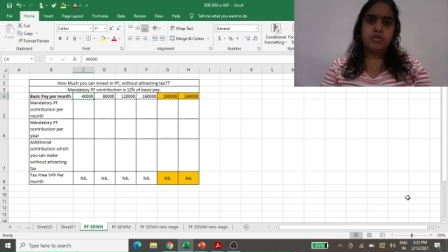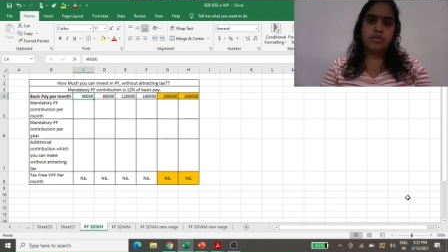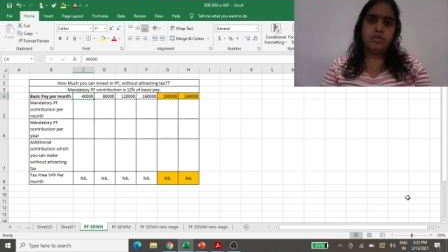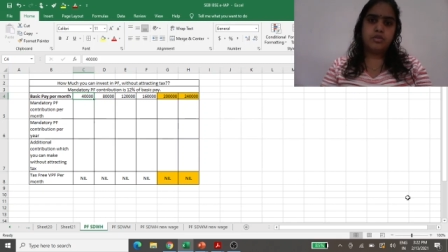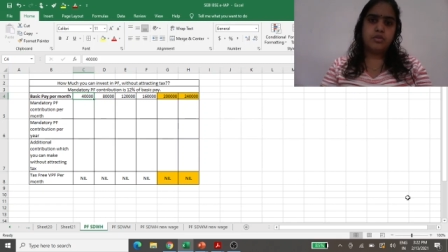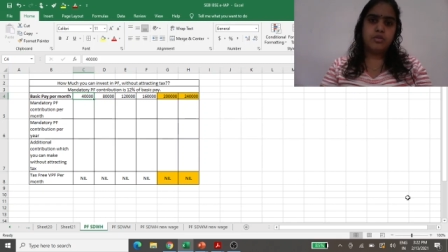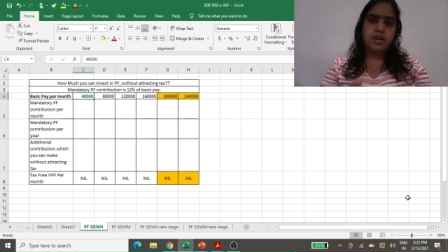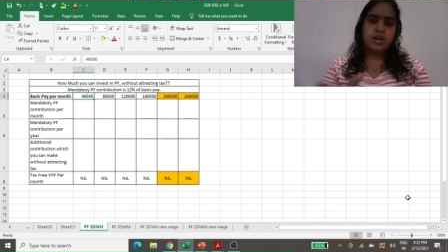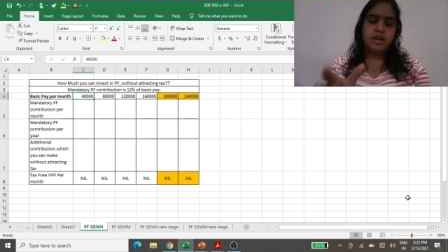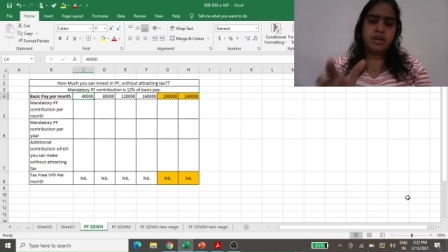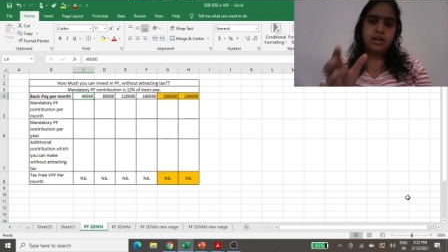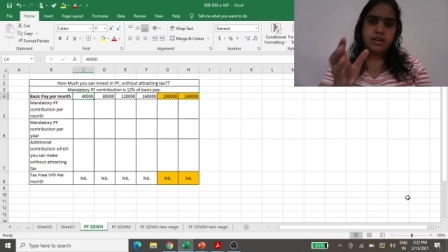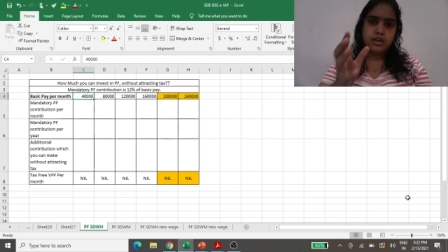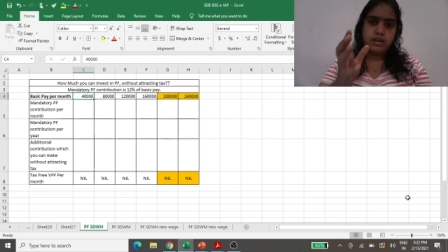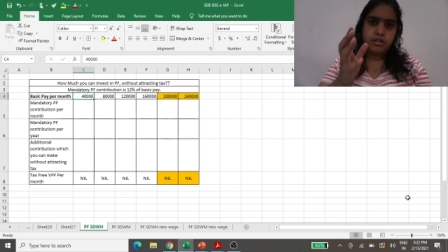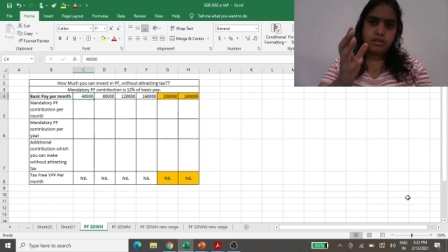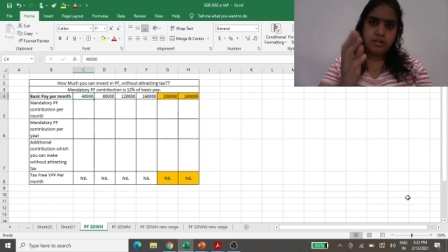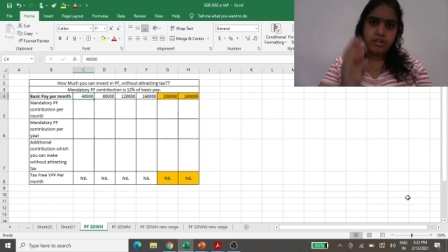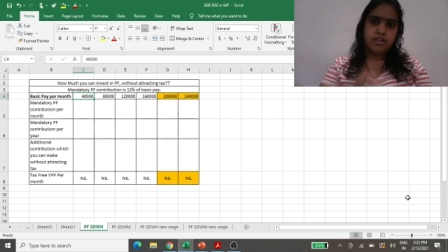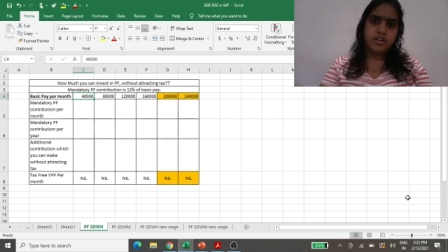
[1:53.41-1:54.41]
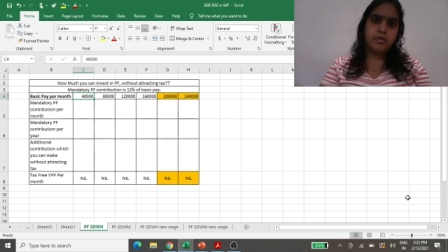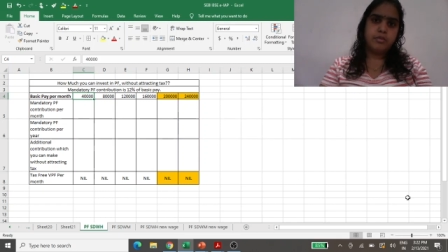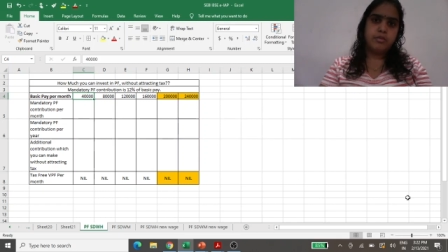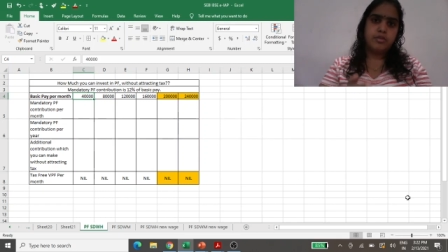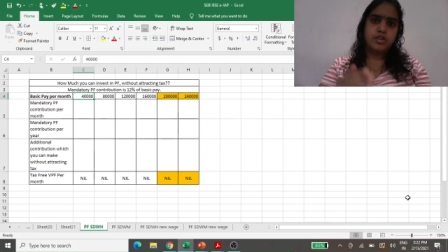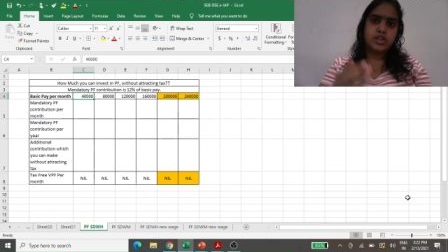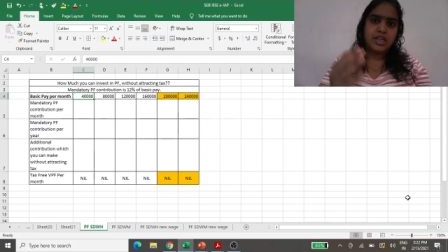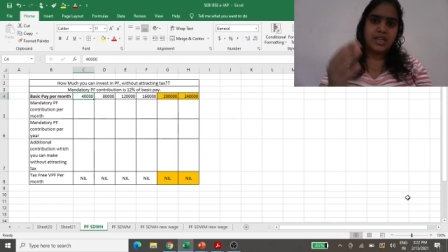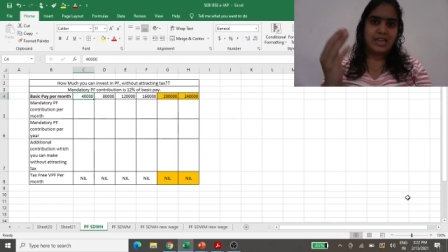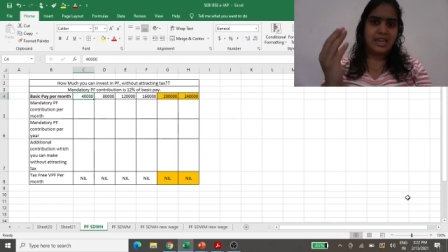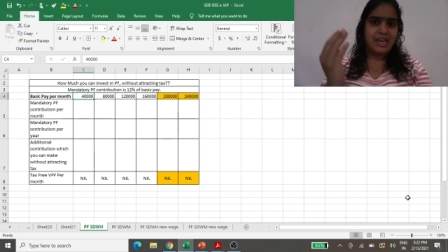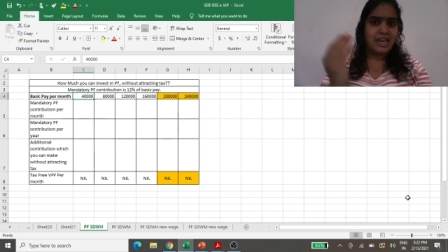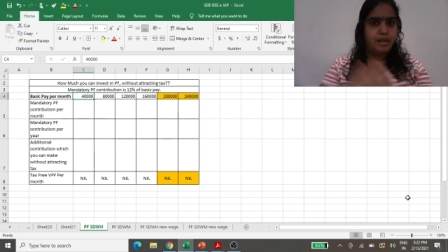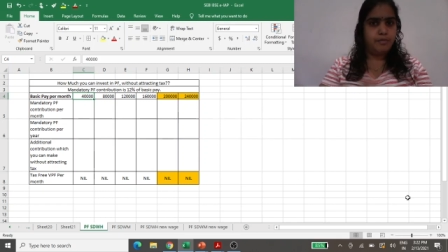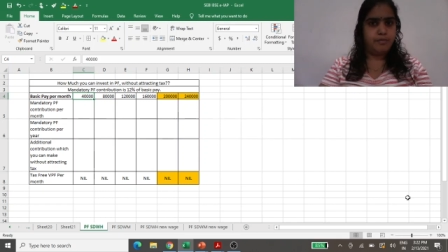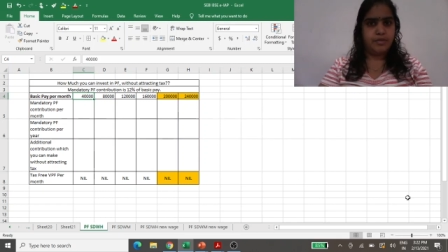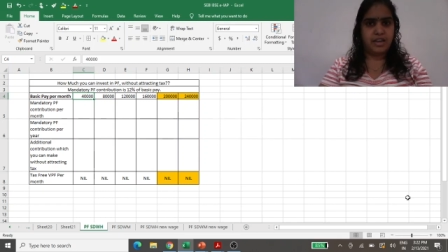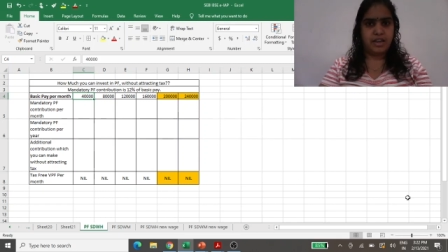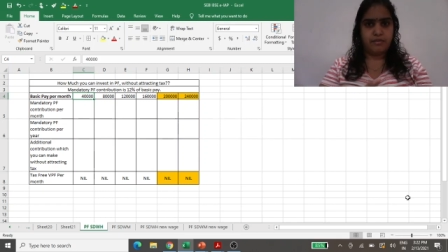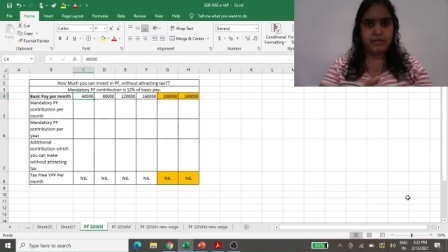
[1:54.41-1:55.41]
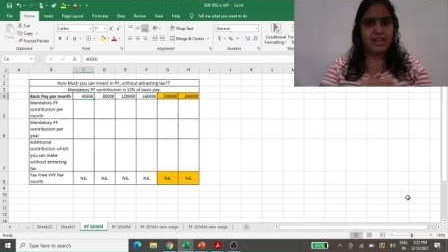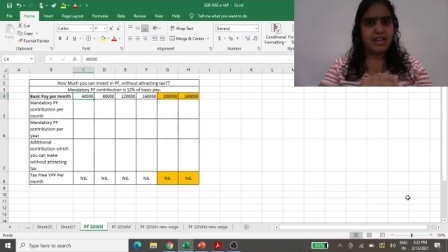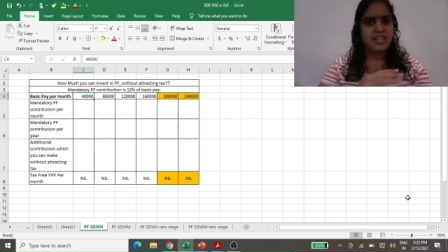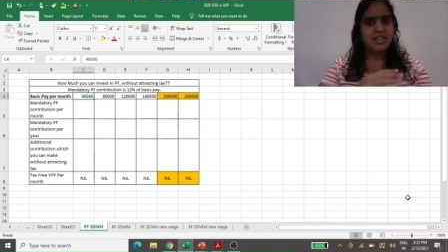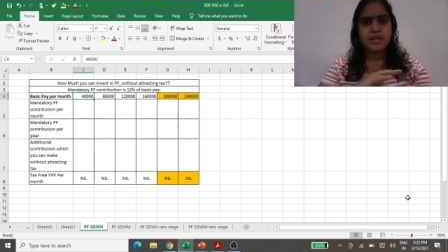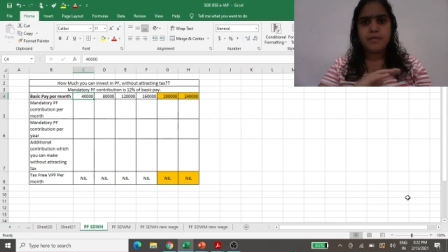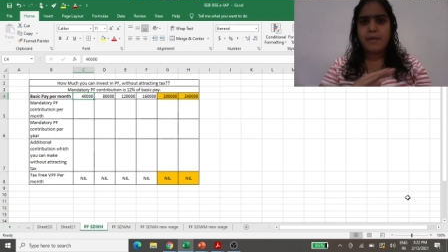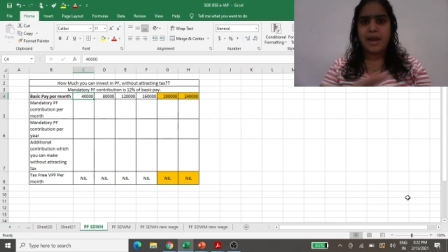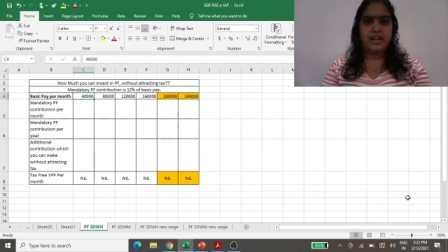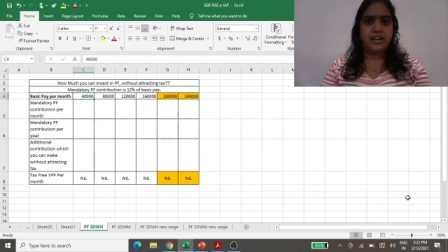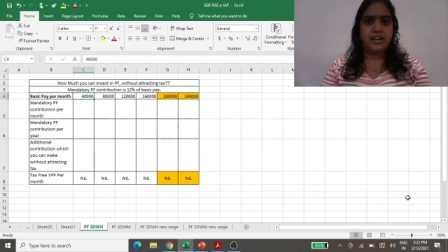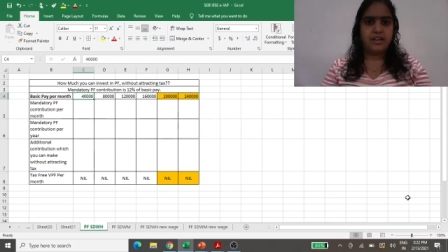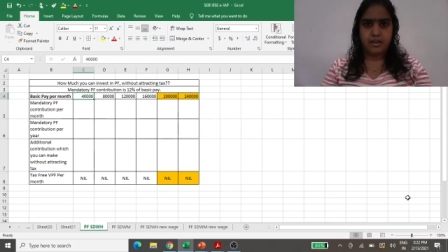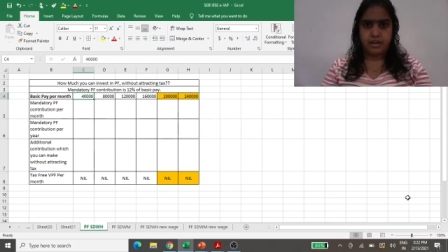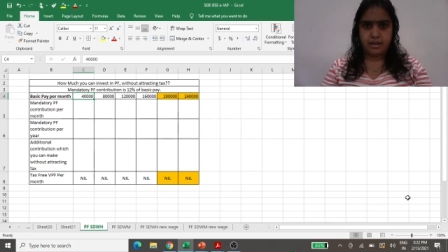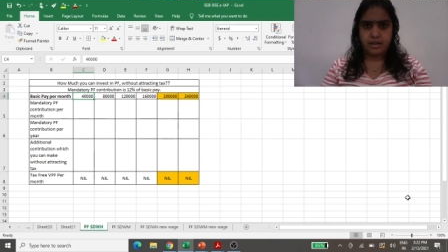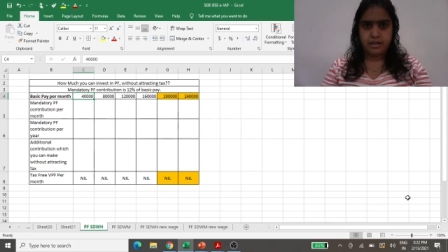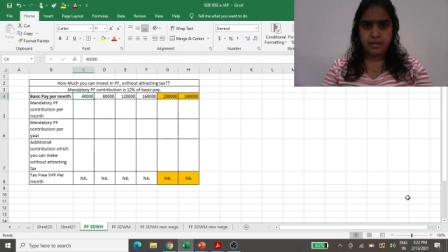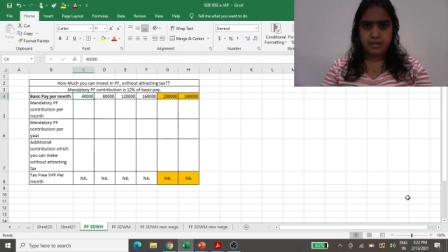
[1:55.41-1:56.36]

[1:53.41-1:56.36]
do a contribution in PF. That is a mandatory